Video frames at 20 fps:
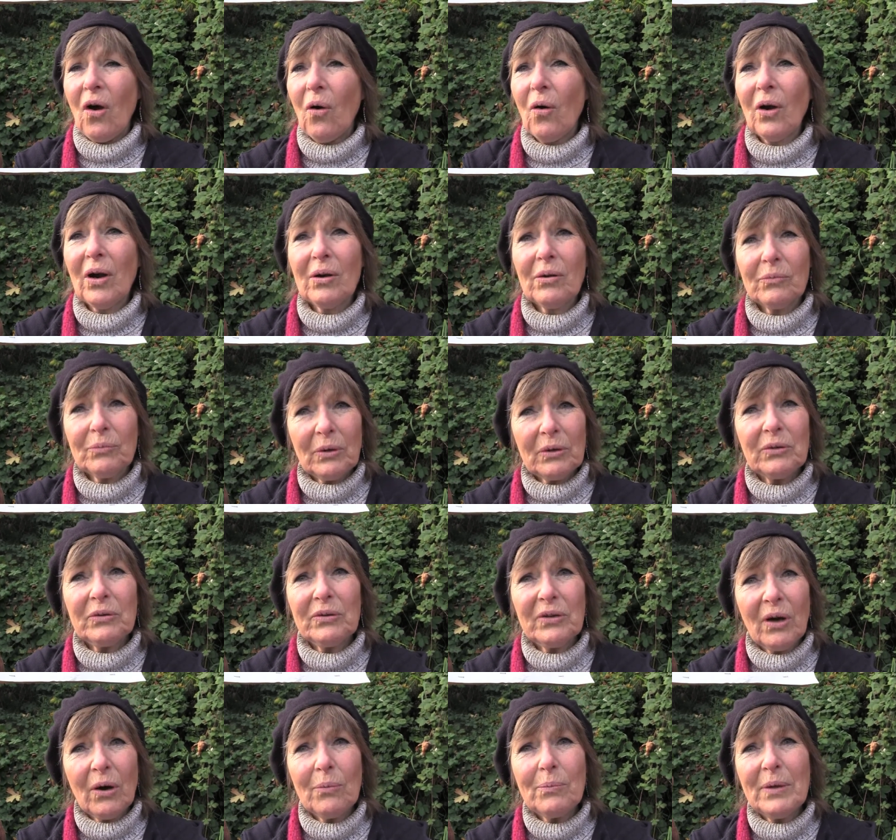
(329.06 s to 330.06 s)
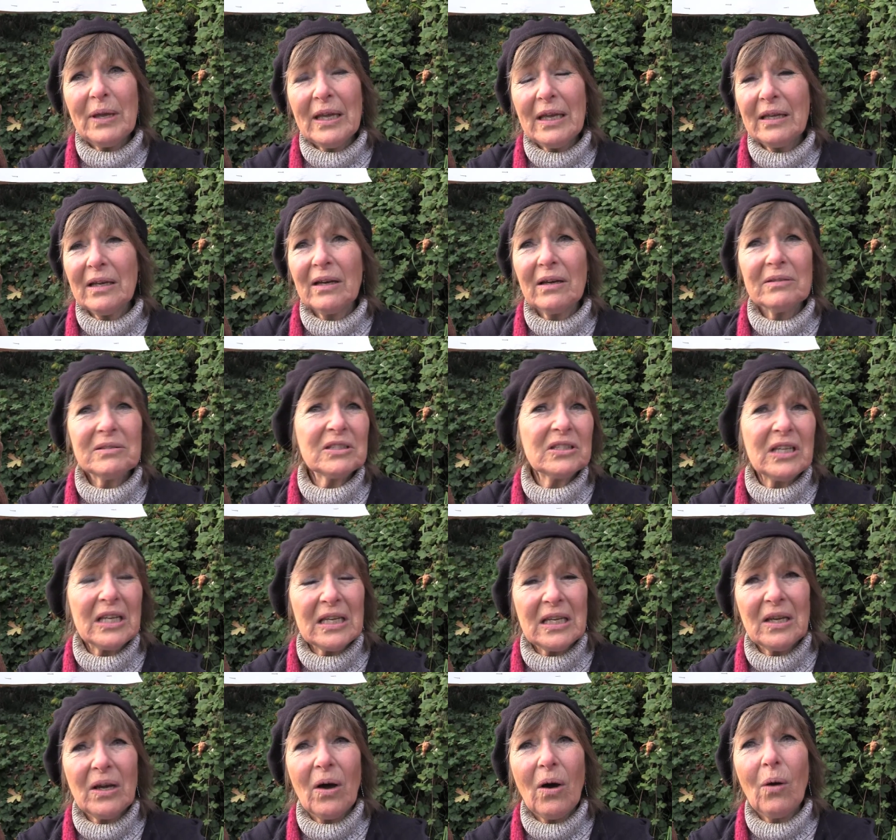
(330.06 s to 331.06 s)
or, you know, being a
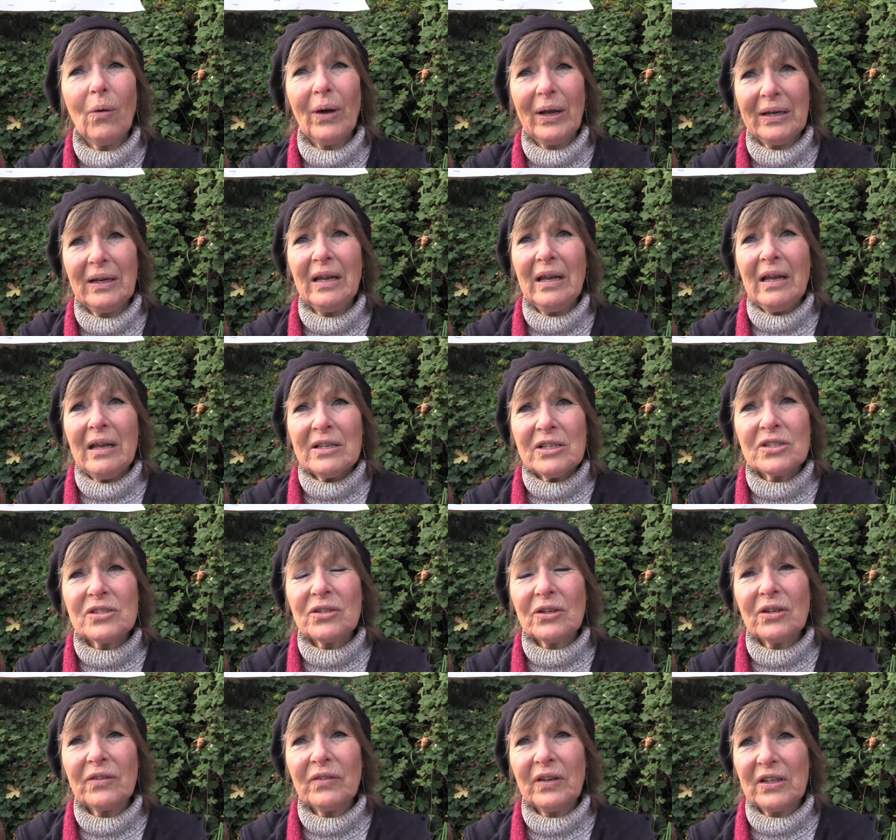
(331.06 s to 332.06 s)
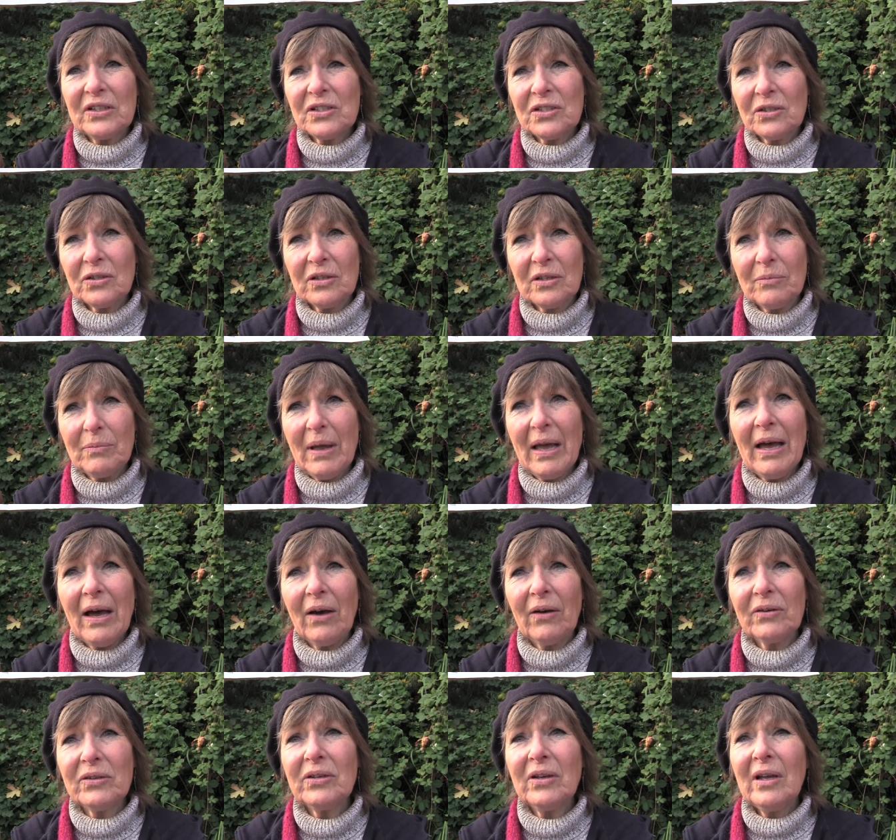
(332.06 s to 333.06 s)
CEO and deserving a certain
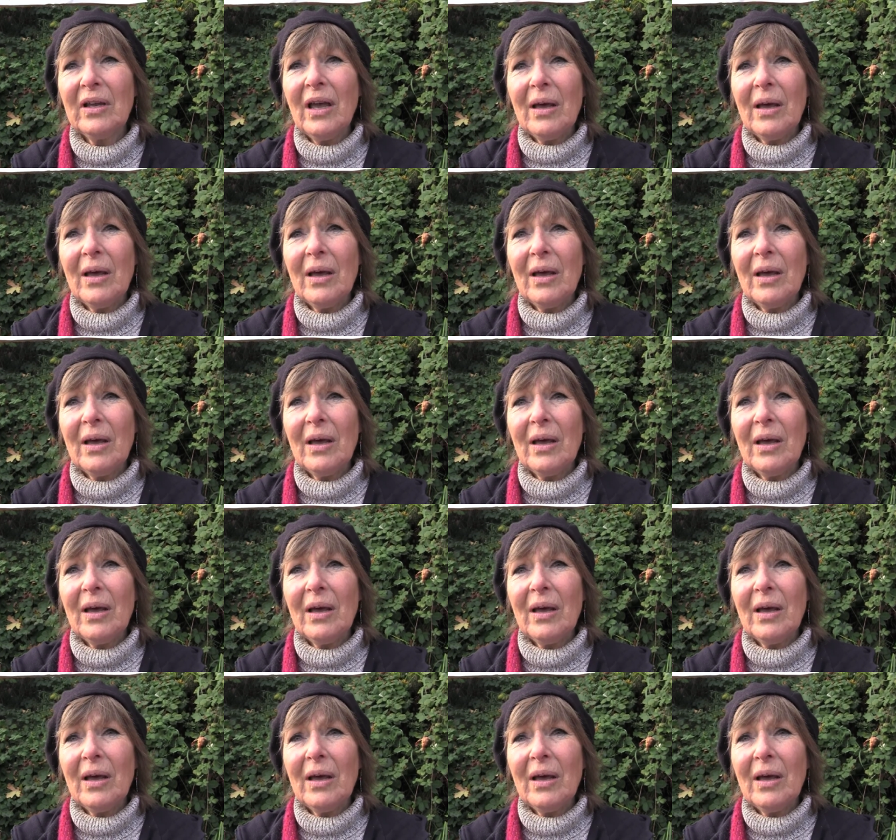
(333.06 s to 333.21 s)
amount.